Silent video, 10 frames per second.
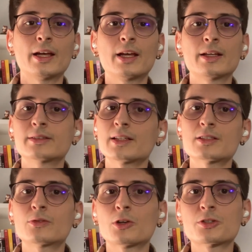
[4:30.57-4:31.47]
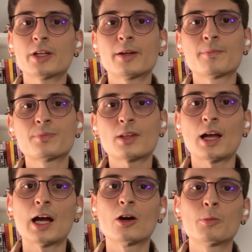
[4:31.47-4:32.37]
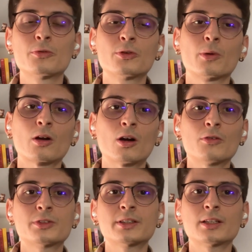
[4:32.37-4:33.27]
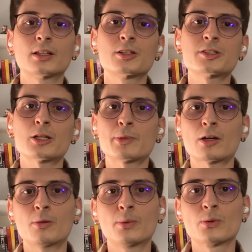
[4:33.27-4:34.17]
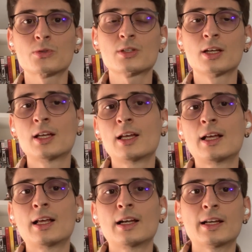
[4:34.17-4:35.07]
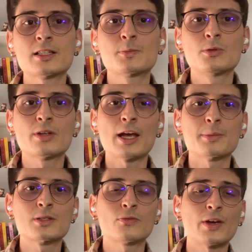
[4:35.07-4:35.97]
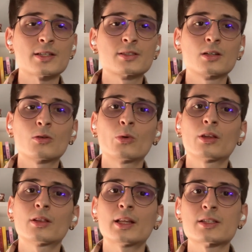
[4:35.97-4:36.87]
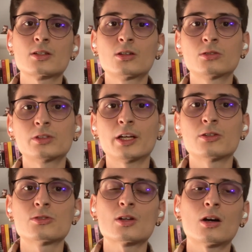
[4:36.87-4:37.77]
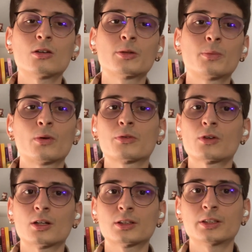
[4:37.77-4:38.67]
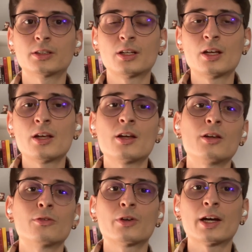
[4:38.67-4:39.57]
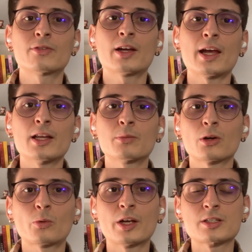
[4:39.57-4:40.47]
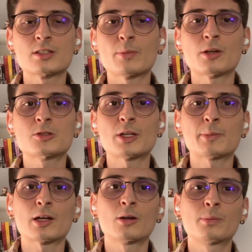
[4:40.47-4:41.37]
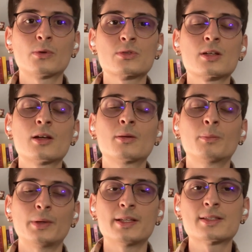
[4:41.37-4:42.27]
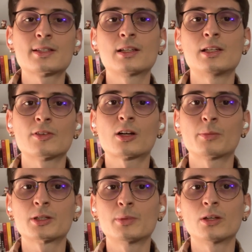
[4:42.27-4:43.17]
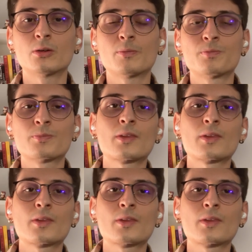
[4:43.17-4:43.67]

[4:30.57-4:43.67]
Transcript: And that's it for today. I hope you feel more confident in learning Jetpack Compose. Let's build apps faster with less code and use all the power of Kotlin. If you have any more questions about Jetpack Compose, please leave a comment below.